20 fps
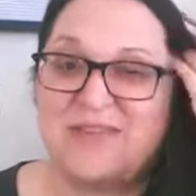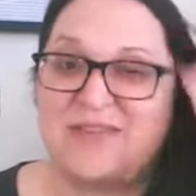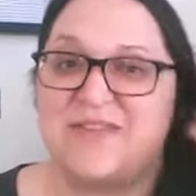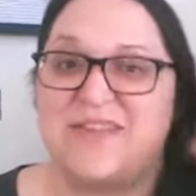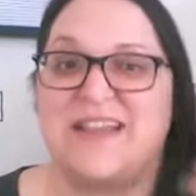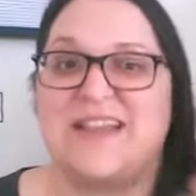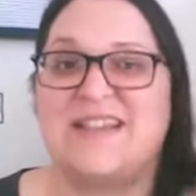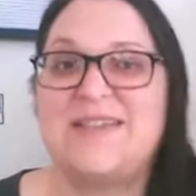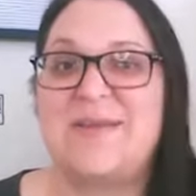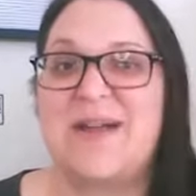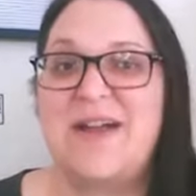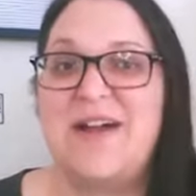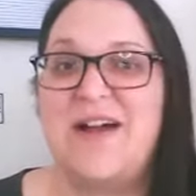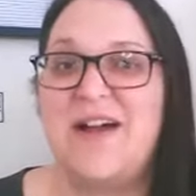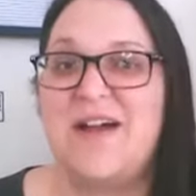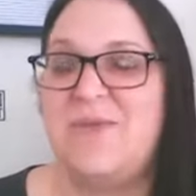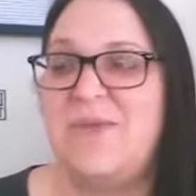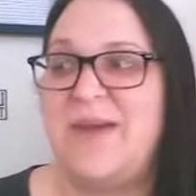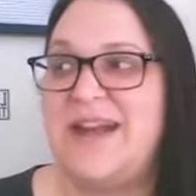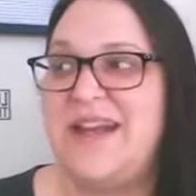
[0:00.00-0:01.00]
things in my
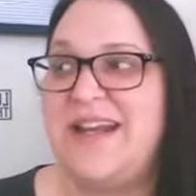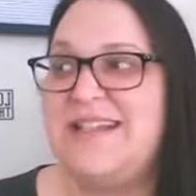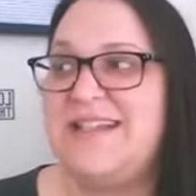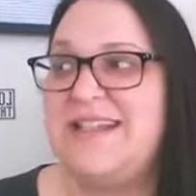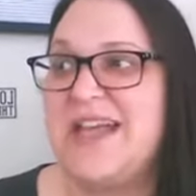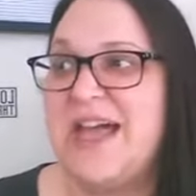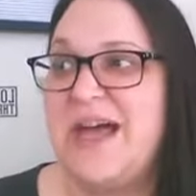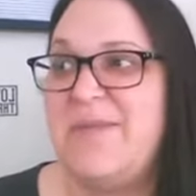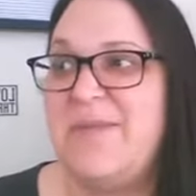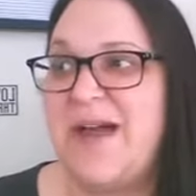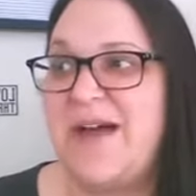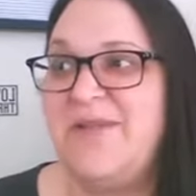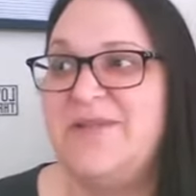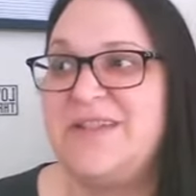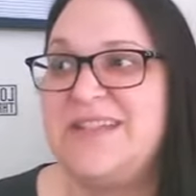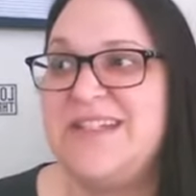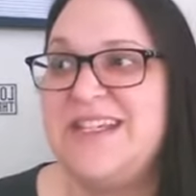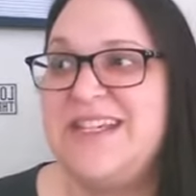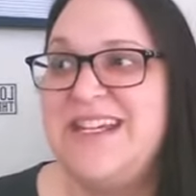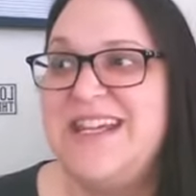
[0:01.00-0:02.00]
heart waiting to come
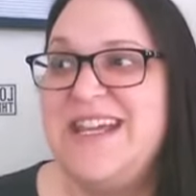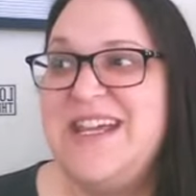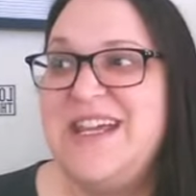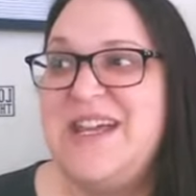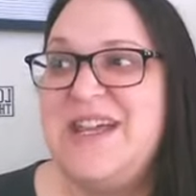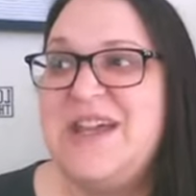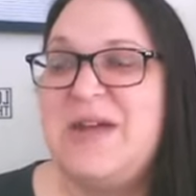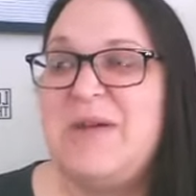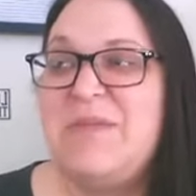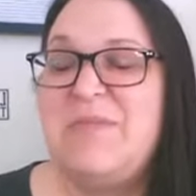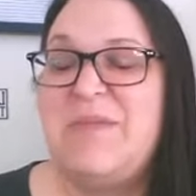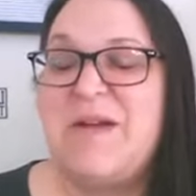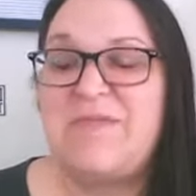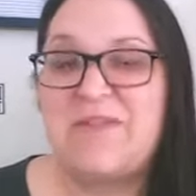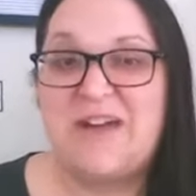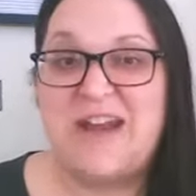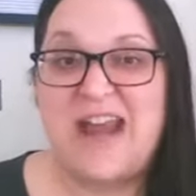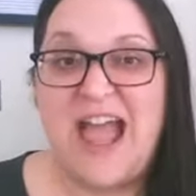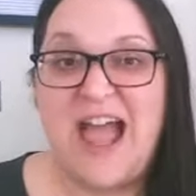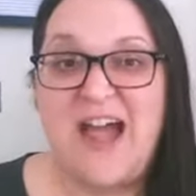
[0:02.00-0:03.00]
out. But
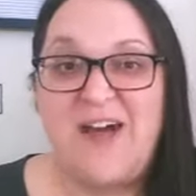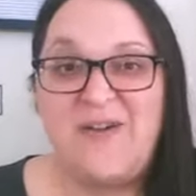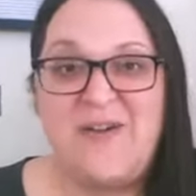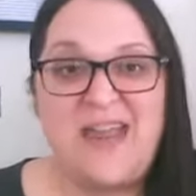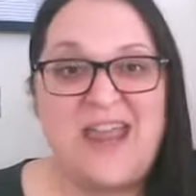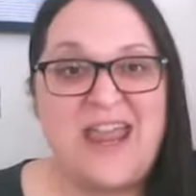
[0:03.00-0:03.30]
for now,